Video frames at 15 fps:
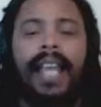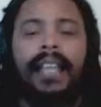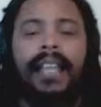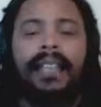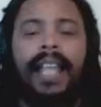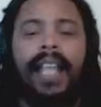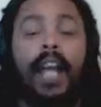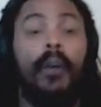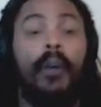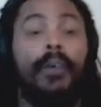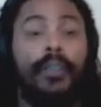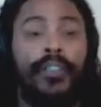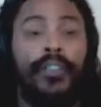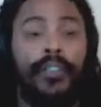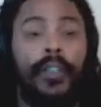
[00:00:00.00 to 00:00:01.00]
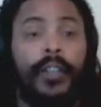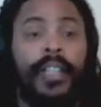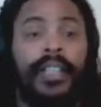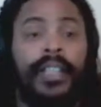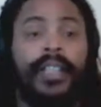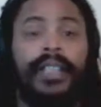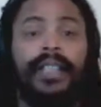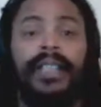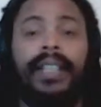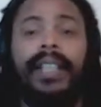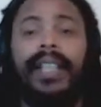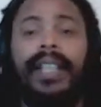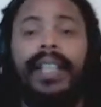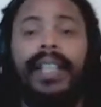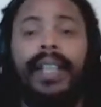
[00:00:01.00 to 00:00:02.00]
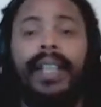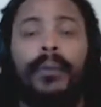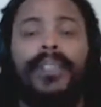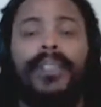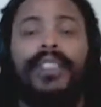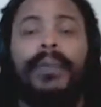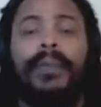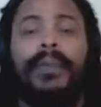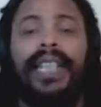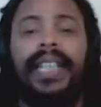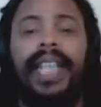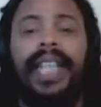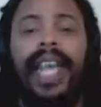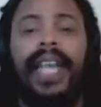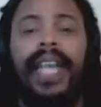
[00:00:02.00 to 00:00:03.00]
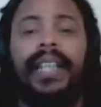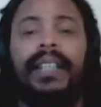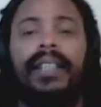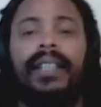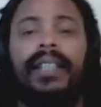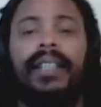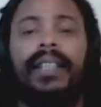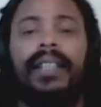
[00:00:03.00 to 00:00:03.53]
Uh, I hope you enjoyed it. It was something that